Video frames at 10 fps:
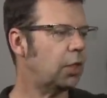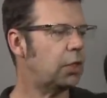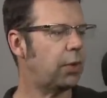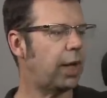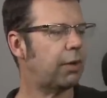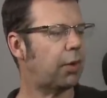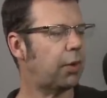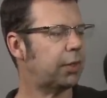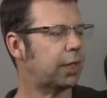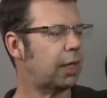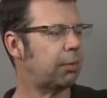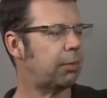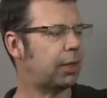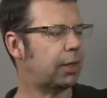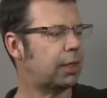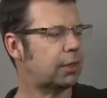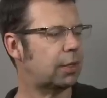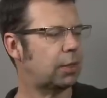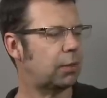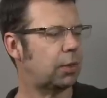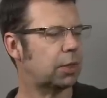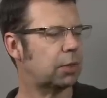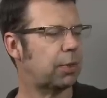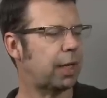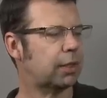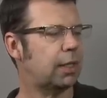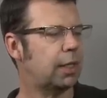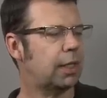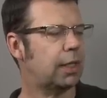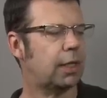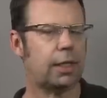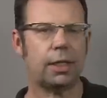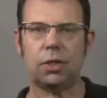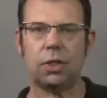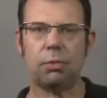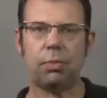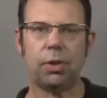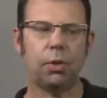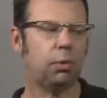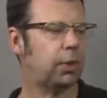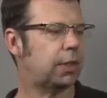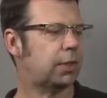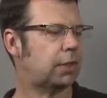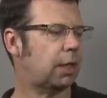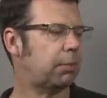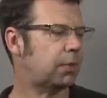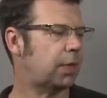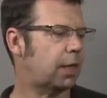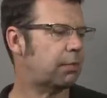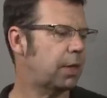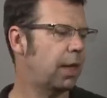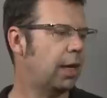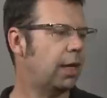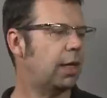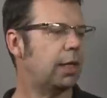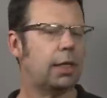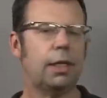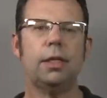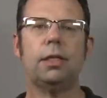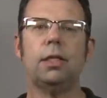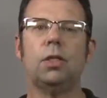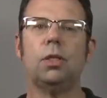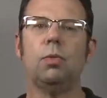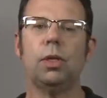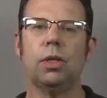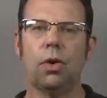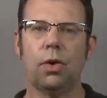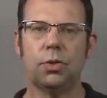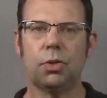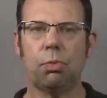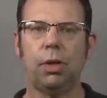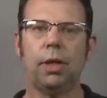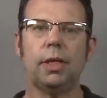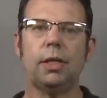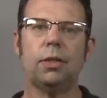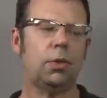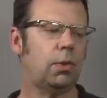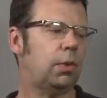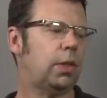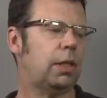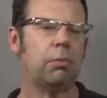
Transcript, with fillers: You have all the capabilities that you would expect in an ENG build with this type of setup. In addition, we could also plug into the